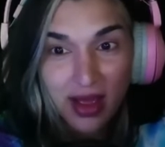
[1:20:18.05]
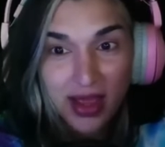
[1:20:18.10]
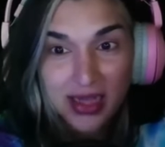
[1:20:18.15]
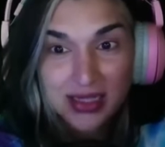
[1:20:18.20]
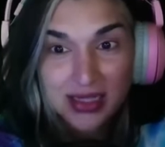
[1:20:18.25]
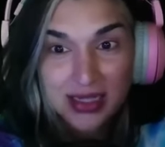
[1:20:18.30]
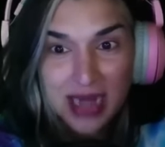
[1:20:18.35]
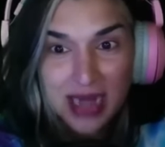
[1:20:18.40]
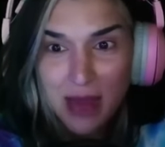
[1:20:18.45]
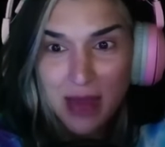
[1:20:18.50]

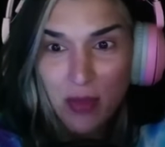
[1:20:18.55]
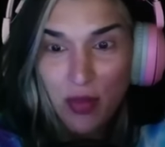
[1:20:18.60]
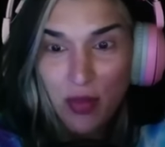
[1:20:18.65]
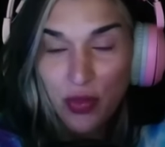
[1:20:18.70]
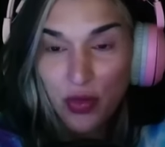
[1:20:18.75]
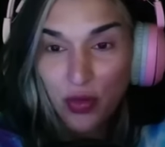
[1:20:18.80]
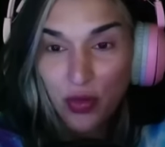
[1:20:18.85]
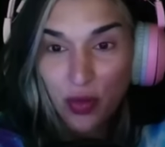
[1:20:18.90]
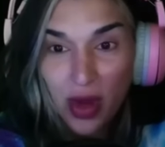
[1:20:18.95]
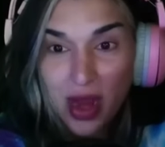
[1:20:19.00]
his name
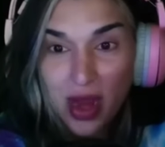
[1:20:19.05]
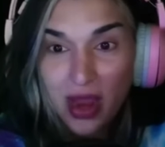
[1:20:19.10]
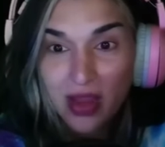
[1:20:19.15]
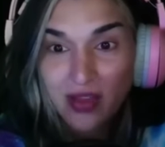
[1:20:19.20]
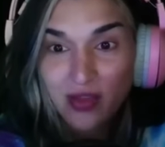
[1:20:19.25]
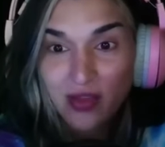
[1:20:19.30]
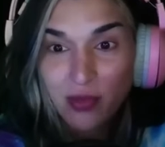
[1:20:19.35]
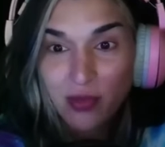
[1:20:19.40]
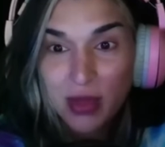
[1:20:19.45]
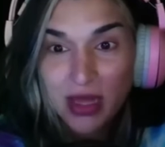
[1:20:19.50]
on the
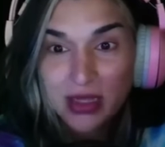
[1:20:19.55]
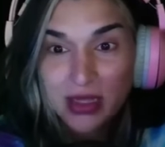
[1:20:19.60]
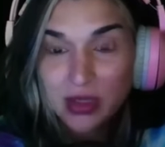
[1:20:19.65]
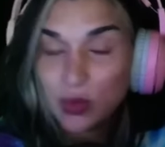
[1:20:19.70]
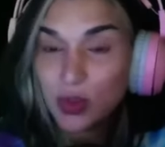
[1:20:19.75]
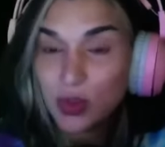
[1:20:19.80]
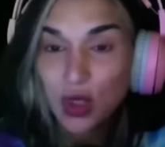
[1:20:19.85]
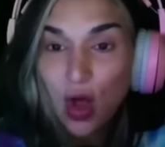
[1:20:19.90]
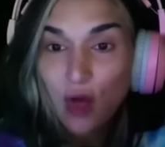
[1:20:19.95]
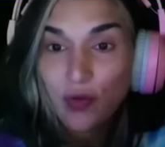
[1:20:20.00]
grave, because
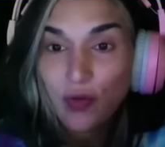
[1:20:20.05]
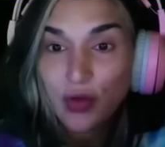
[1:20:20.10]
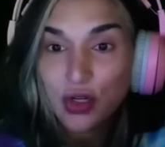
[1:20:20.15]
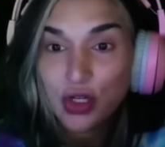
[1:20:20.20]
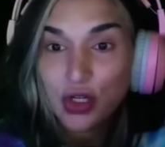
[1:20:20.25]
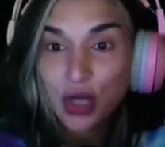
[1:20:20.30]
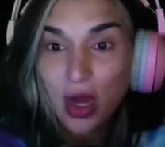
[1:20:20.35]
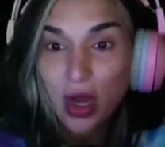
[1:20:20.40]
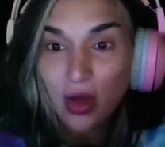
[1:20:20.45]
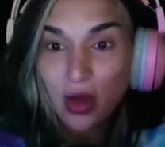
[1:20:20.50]
it was all for
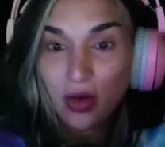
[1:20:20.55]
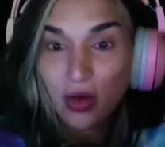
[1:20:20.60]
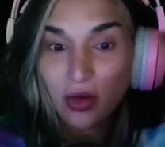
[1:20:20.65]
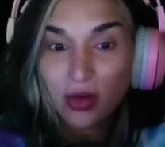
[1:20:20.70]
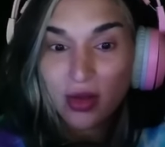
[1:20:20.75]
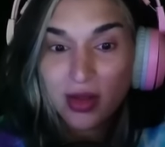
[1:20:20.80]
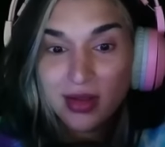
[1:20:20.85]
show.